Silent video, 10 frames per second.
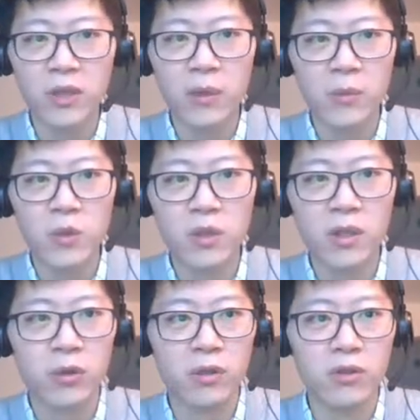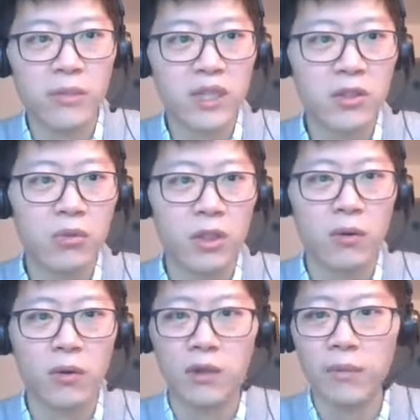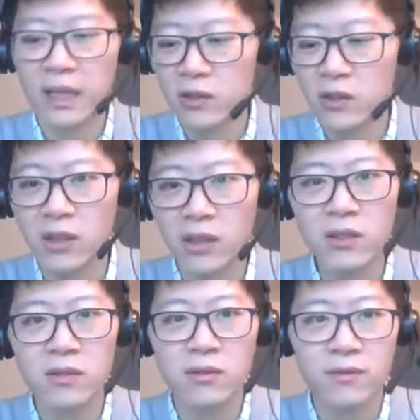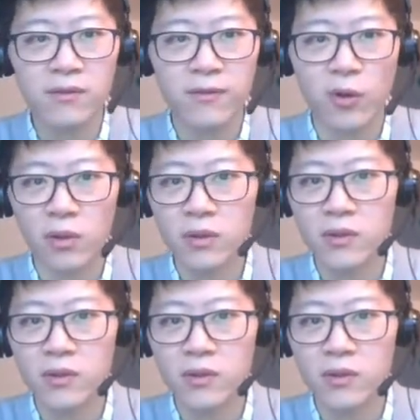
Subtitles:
perhaps important to mention what corner balancing isn't for.